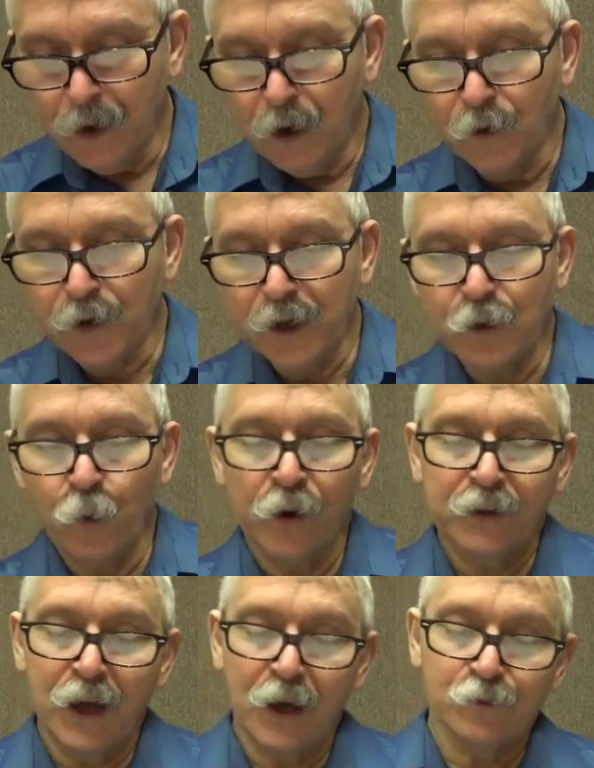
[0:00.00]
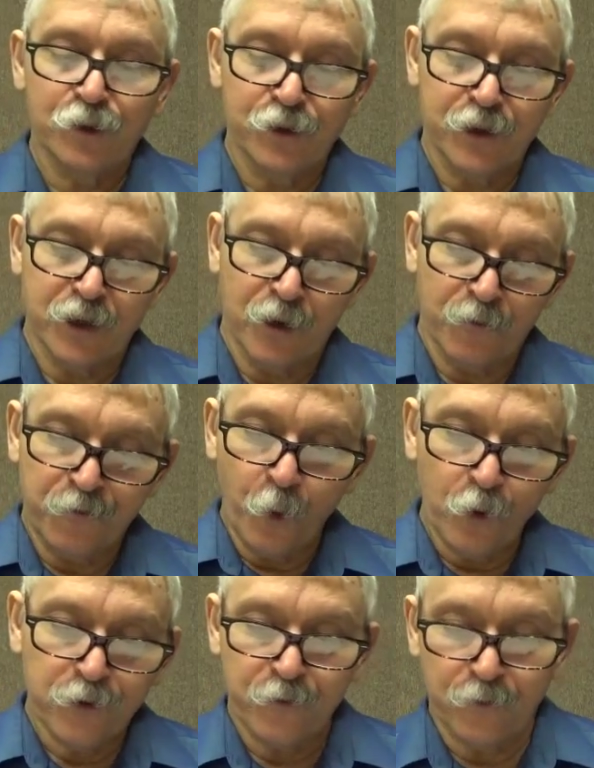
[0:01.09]
Okay, going down to the
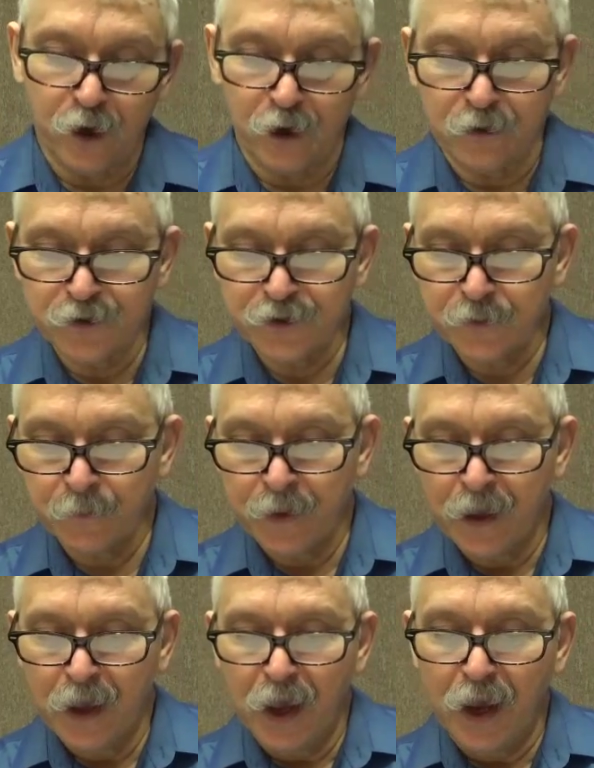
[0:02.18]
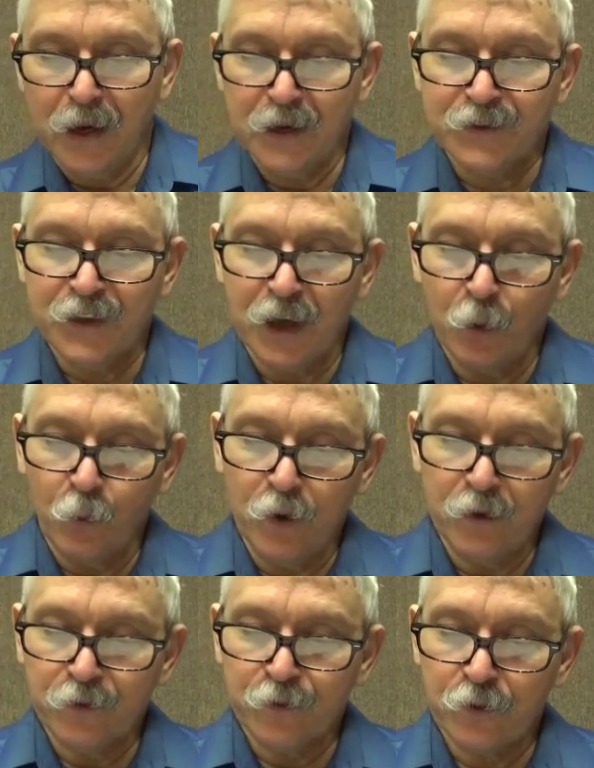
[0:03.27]
fourth verse. And as they
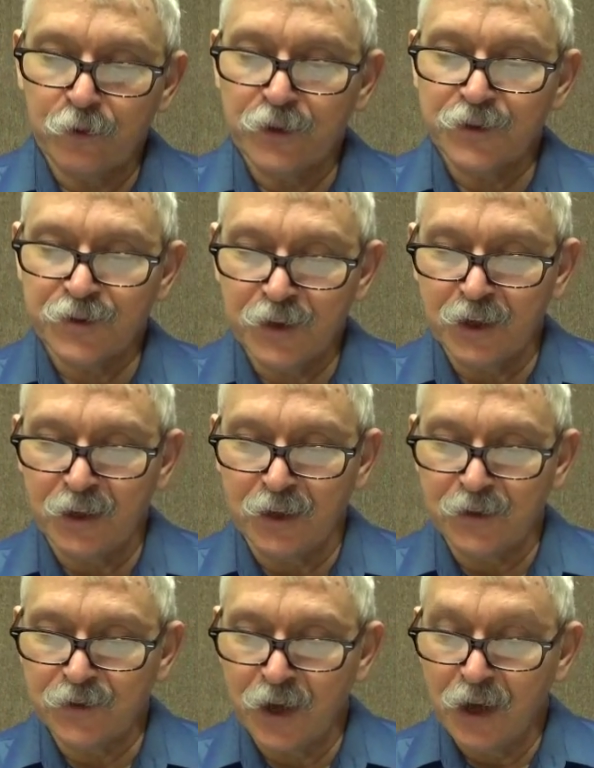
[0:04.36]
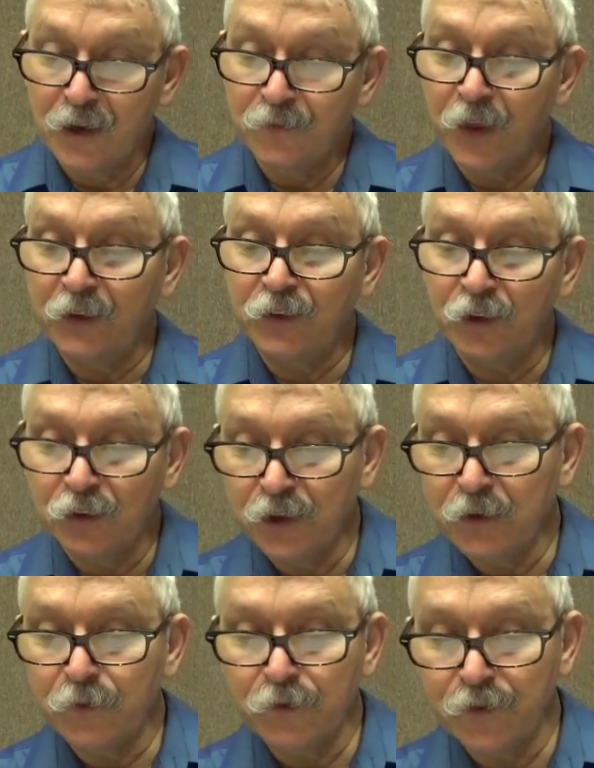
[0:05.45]
went through the cities, they
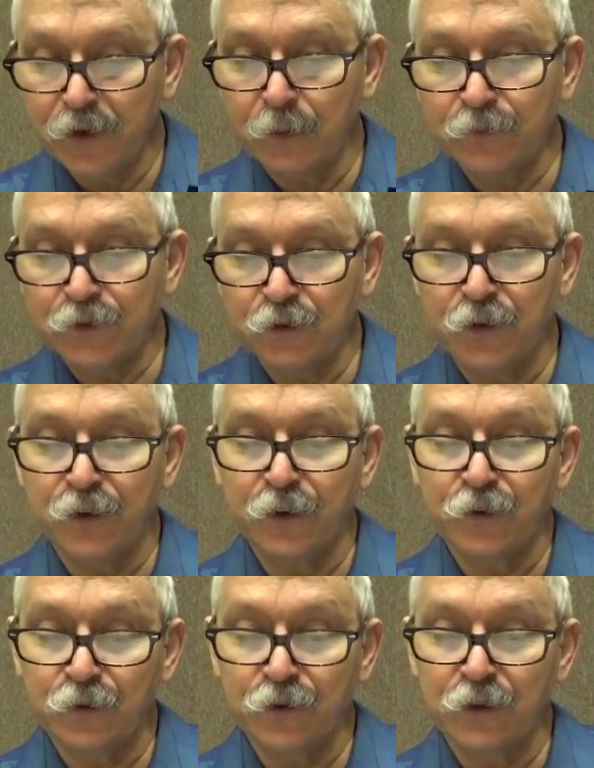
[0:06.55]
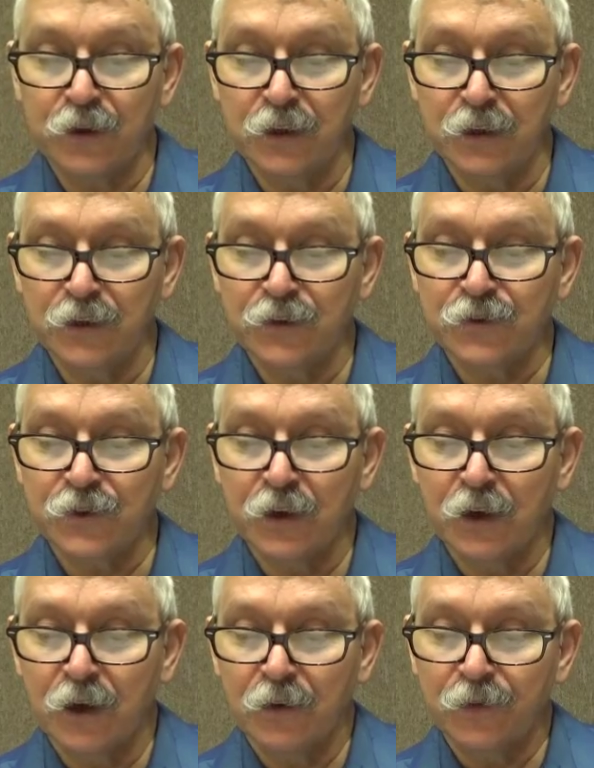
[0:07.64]
delivered them to the decrees.
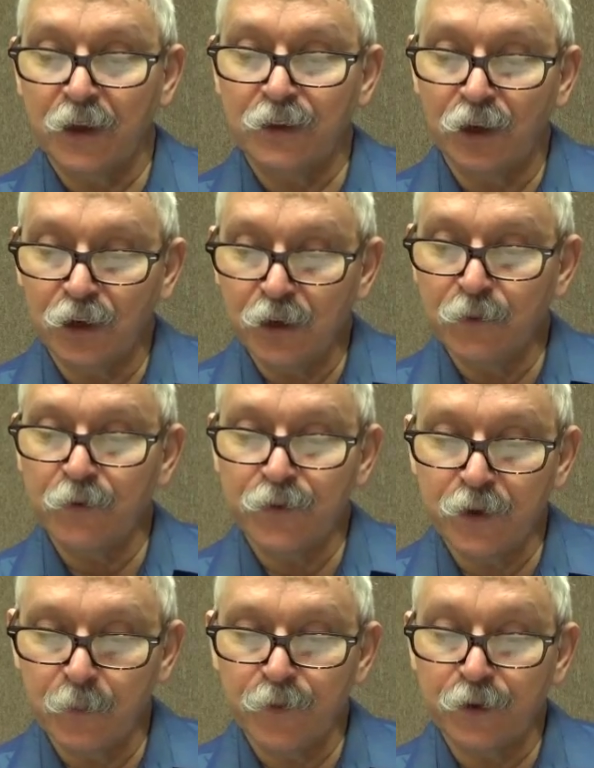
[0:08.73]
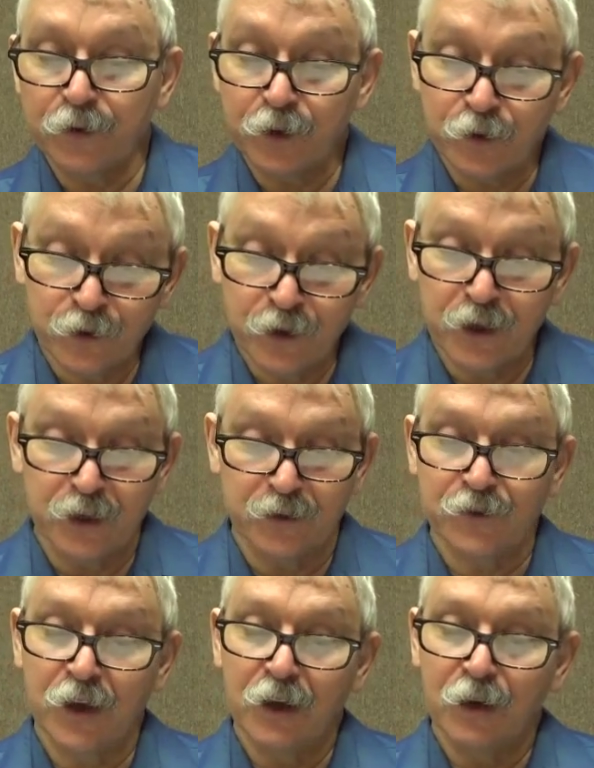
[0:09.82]
They delivered them the
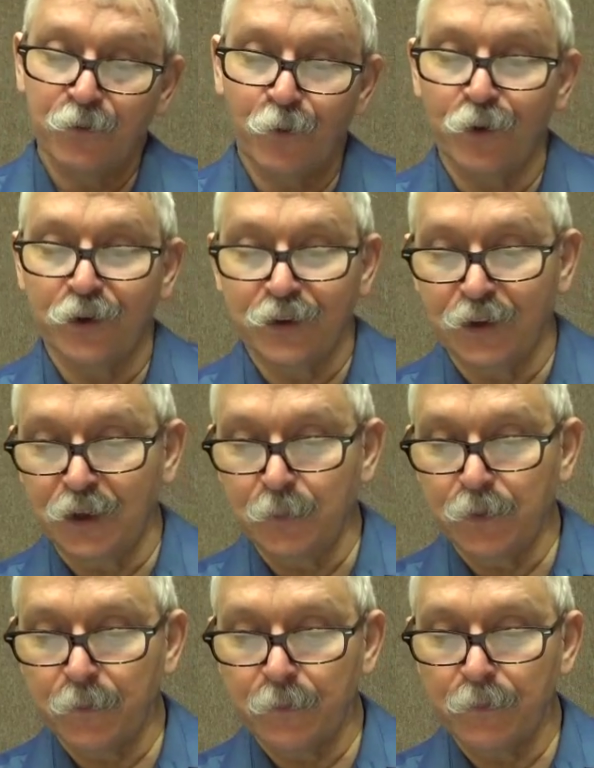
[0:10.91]
decrees for to keep